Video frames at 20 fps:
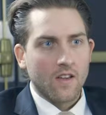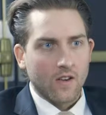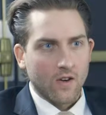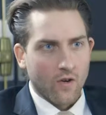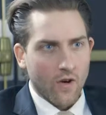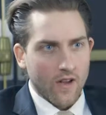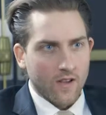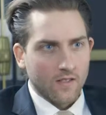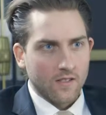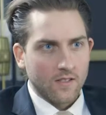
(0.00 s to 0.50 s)

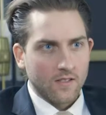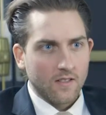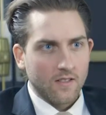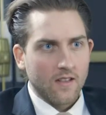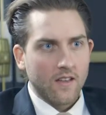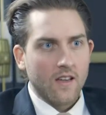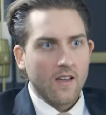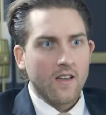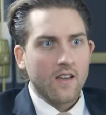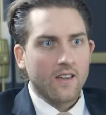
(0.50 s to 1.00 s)
Chris,
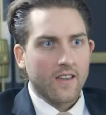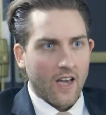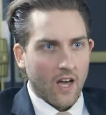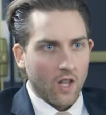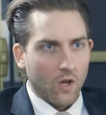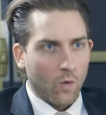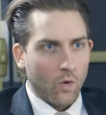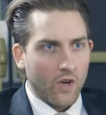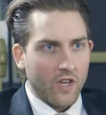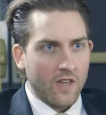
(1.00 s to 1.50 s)

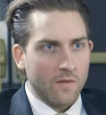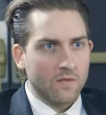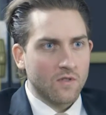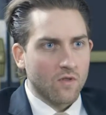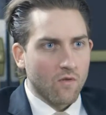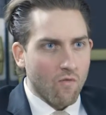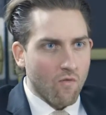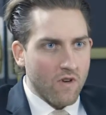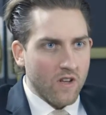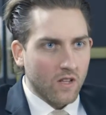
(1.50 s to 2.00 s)
Keller Williams,
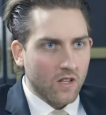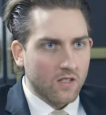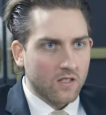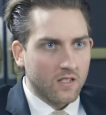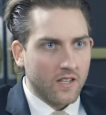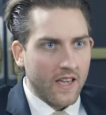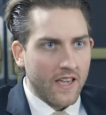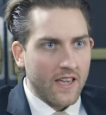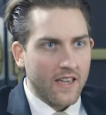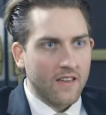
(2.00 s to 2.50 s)
real
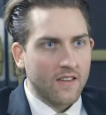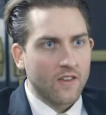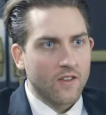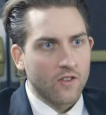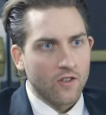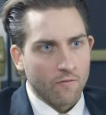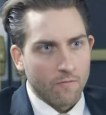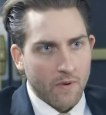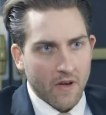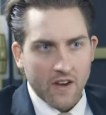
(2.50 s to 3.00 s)
estate,
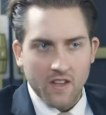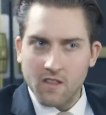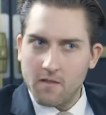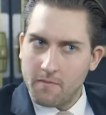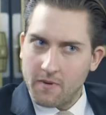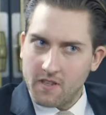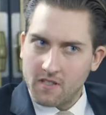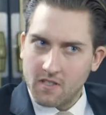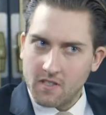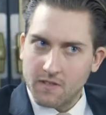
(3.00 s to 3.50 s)
you've been in the
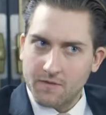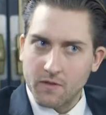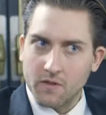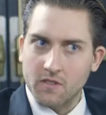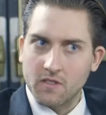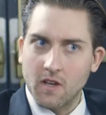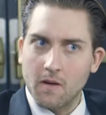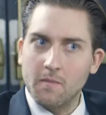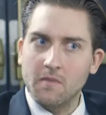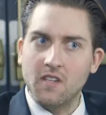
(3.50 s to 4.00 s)
business for
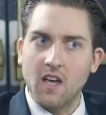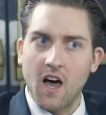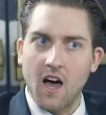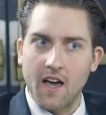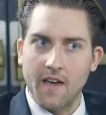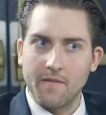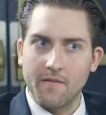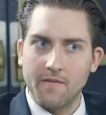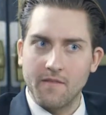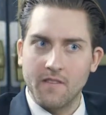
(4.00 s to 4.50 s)
some
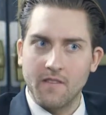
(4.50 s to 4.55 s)
time.